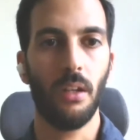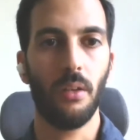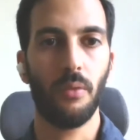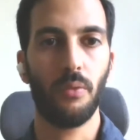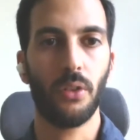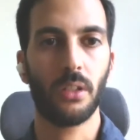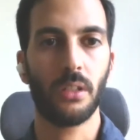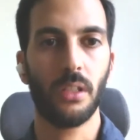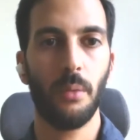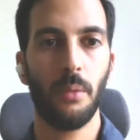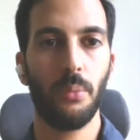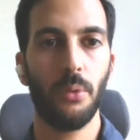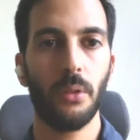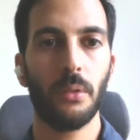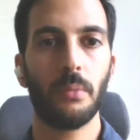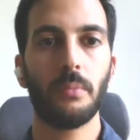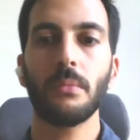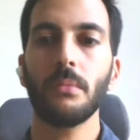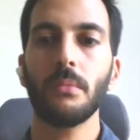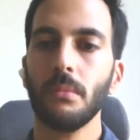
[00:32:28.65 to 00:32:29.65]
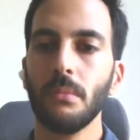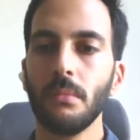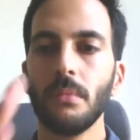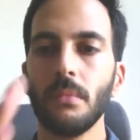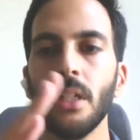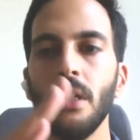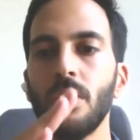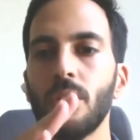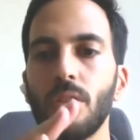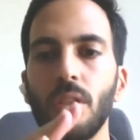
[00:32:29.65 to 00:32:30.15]
For example,
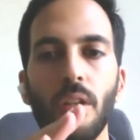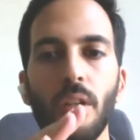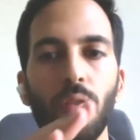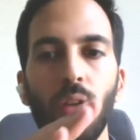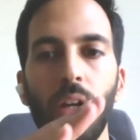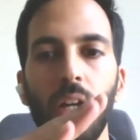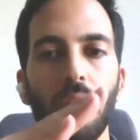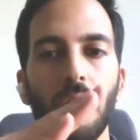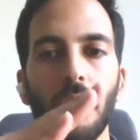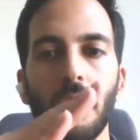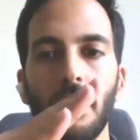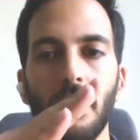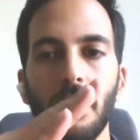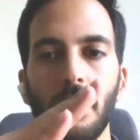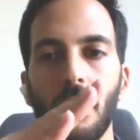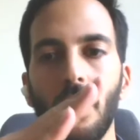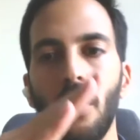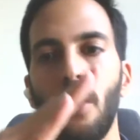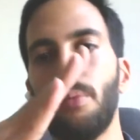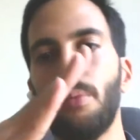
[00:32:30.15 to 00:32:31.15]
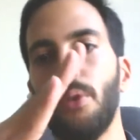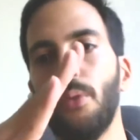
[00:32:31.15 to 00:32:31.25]
instead of having this slope,